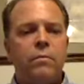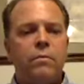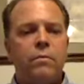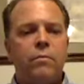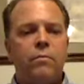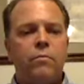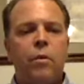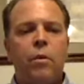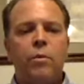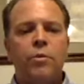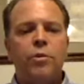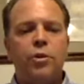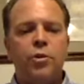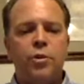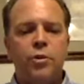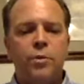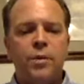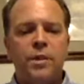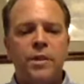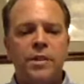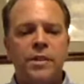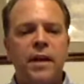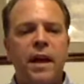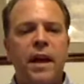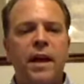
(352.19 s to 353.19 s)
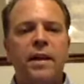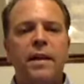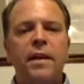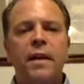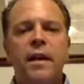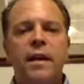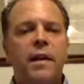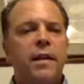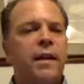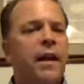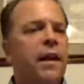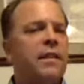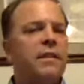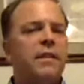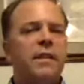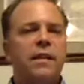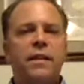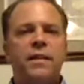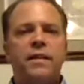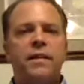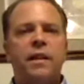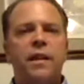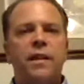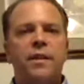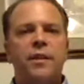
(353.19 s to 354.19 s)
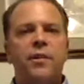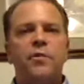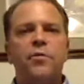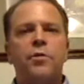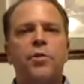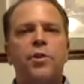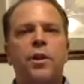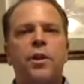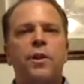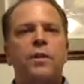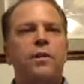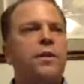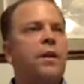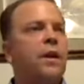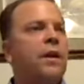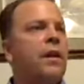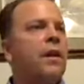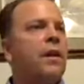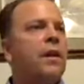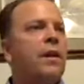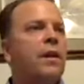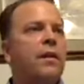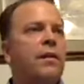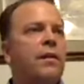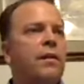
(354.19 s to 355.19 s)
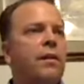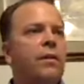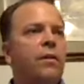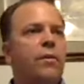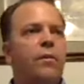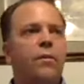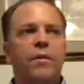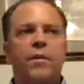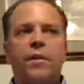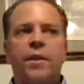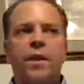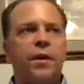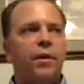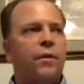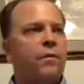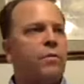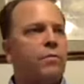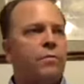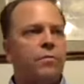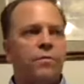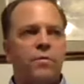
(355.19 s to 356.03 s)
what would you do instead? Guys like Ted Nugent, you know, their